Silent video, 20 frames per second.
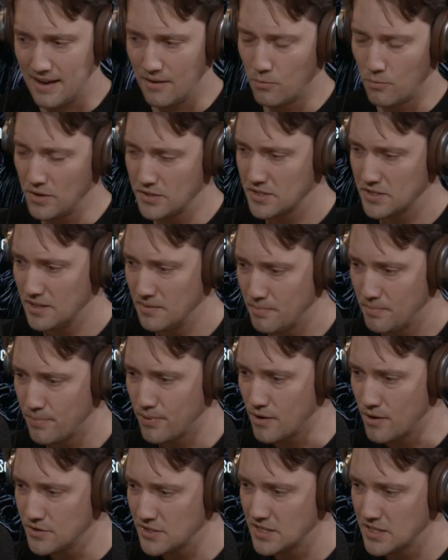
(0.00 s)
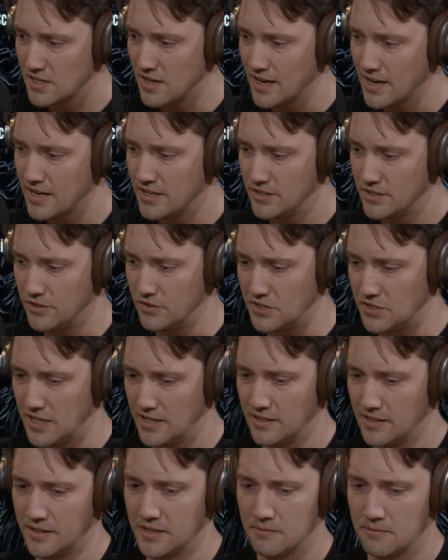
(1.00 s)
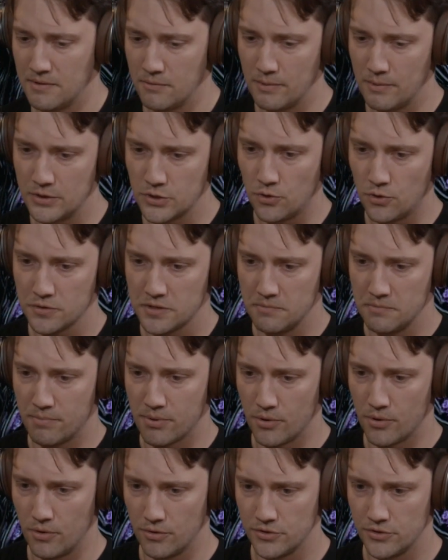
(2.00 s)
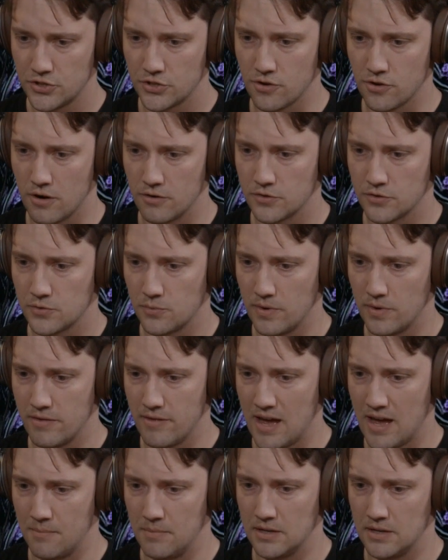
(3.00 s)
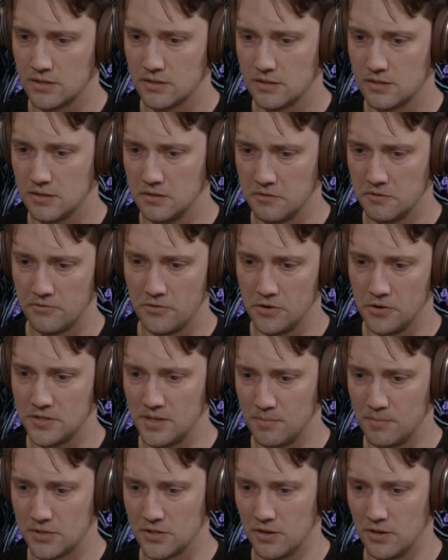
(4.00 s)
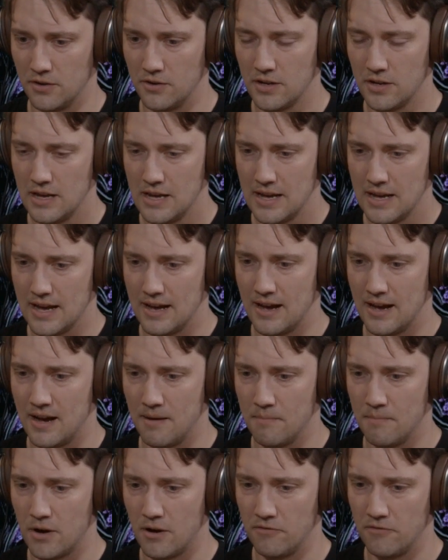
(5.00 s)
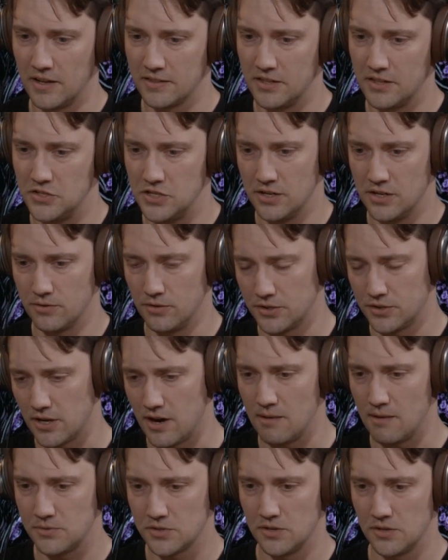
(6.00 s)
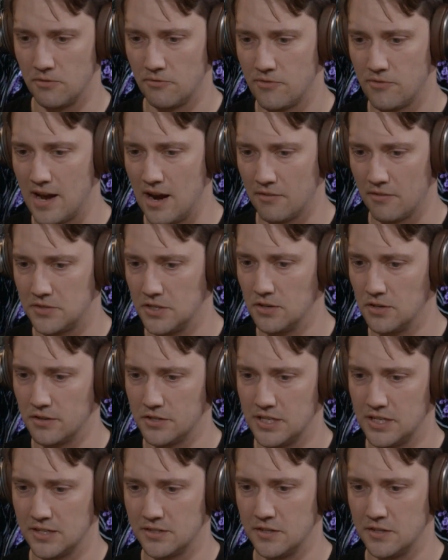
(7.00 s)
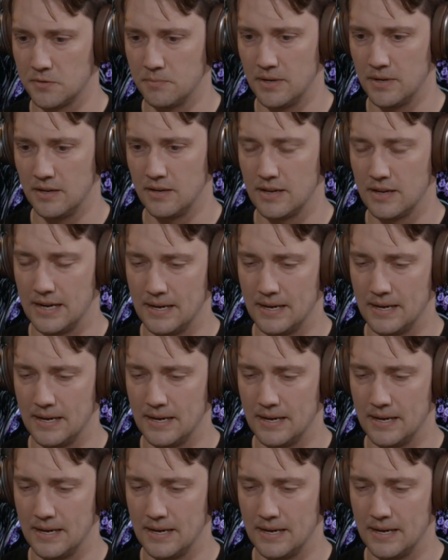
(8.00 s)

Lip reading: what's the process like in New Zealand? We talked in broad strokes with Abbas in the first episode of the general types of health technology assessment